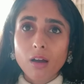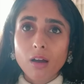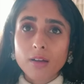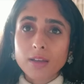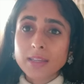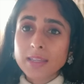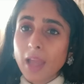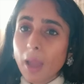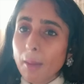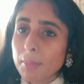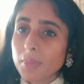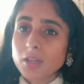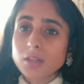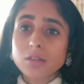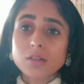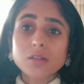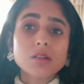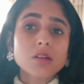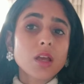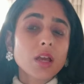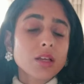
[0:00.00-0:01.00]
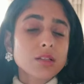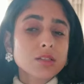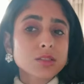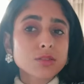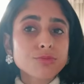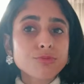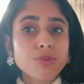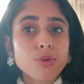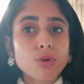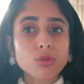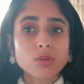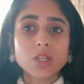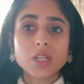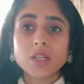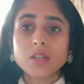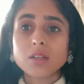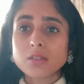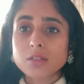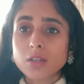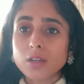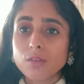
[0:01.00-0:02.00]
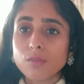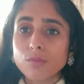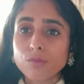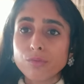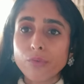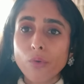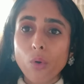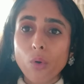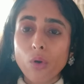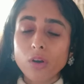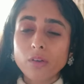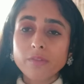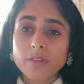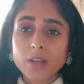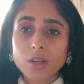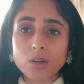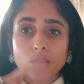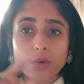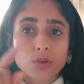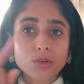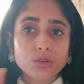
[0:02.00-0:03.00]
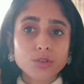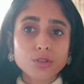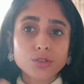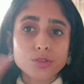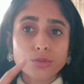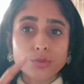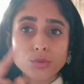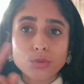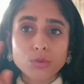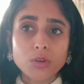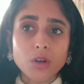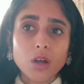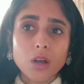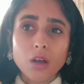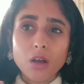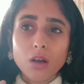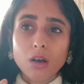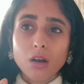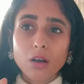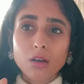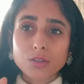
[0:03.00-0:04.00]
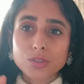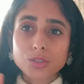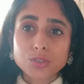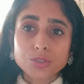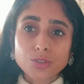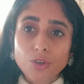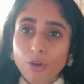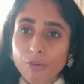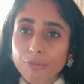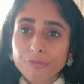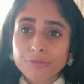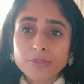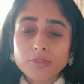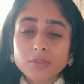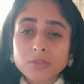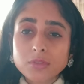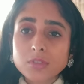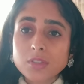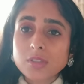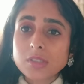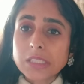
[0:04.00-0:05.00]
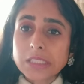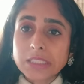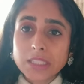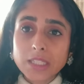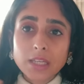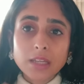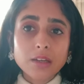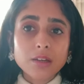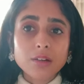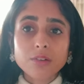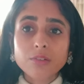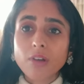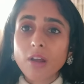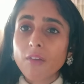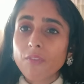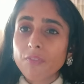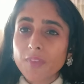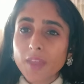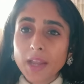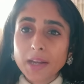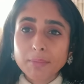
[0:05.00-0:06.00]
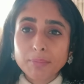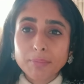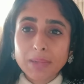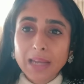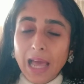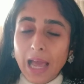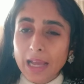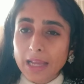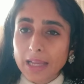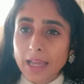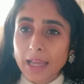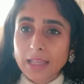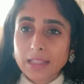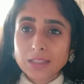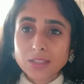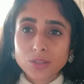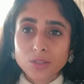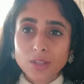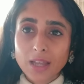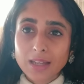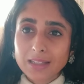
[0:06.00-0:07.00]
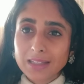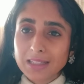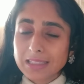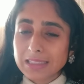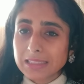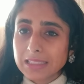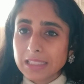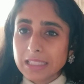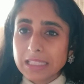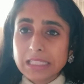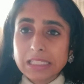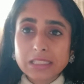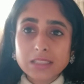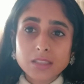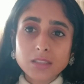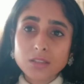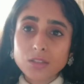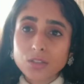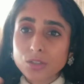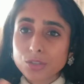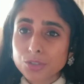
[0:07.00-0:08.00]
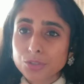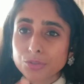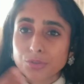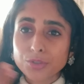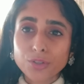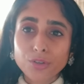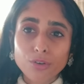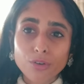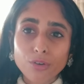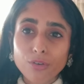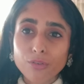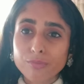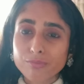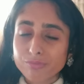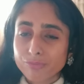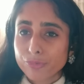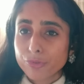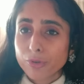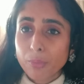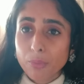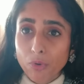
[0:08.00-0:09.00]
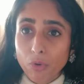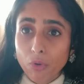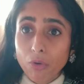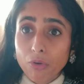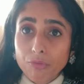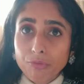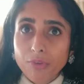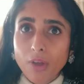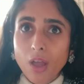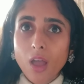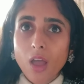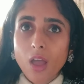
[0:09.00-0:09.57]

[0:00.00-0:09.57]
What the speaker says: chemical exfoliant involved in order to soften the skin around that blackhead so that it's easier to, you know, remove.